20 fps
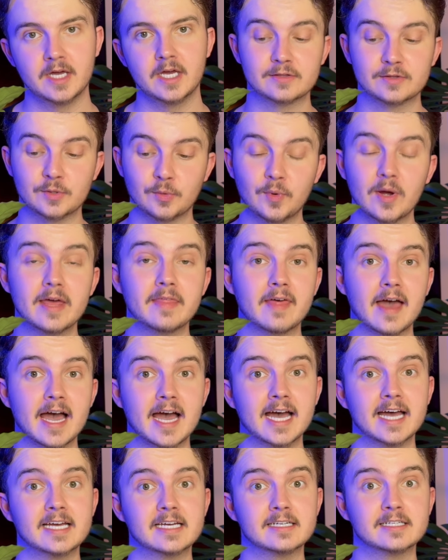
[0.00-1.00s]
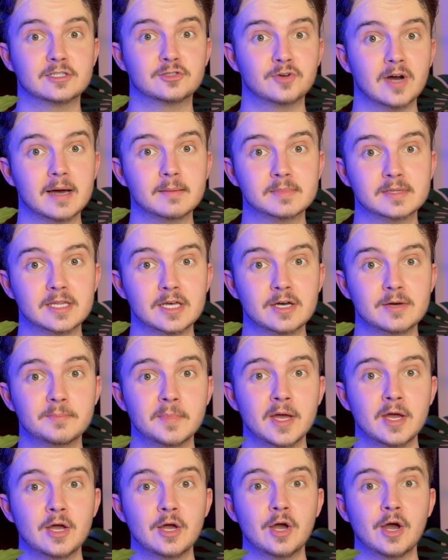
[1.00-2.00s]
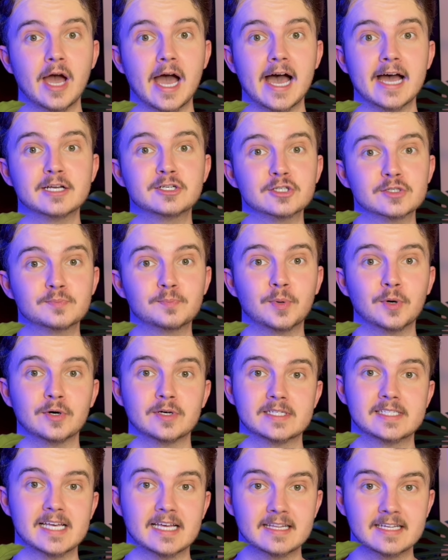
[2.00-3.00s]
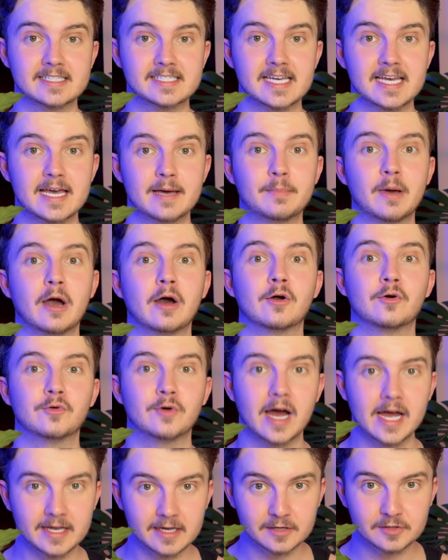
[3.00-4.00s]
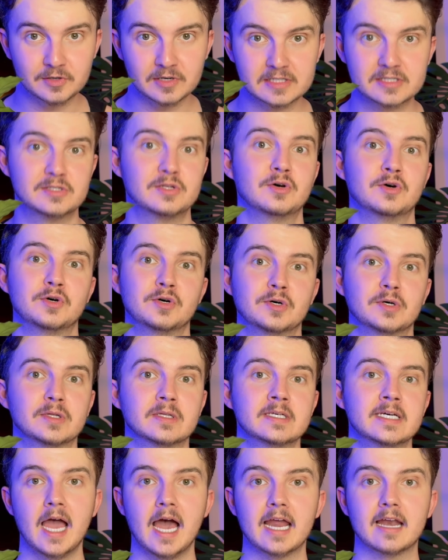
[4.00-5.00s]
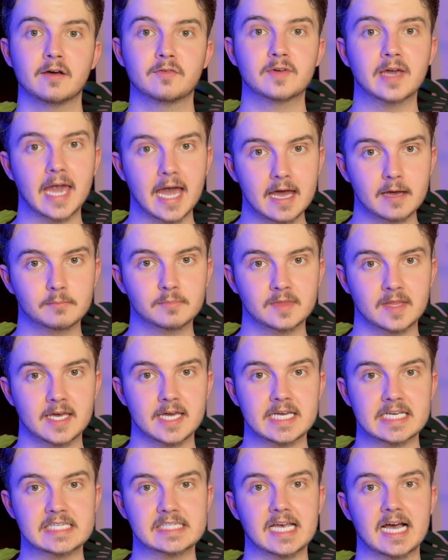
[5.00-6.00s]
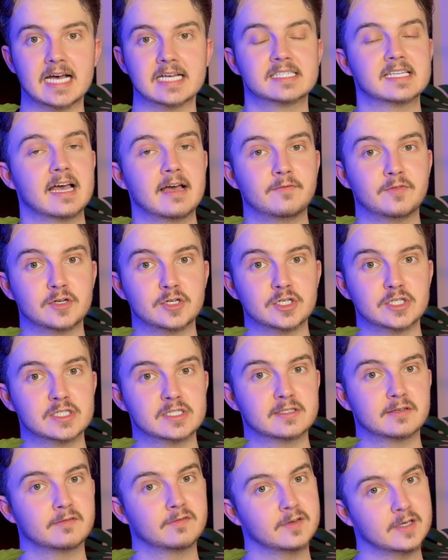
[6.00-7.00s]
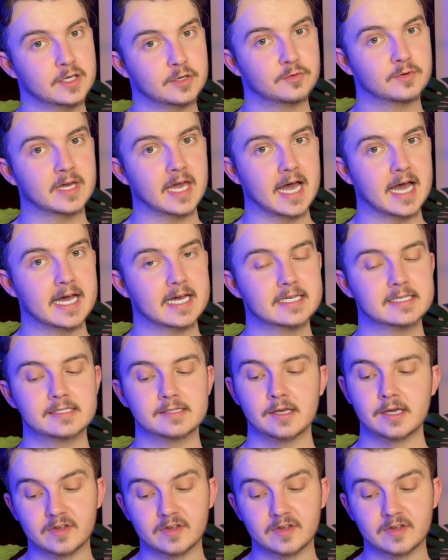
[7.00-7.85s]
The way that I trapped them, I just put sellotape right across the hole, and I've kept this as evidence for you guys.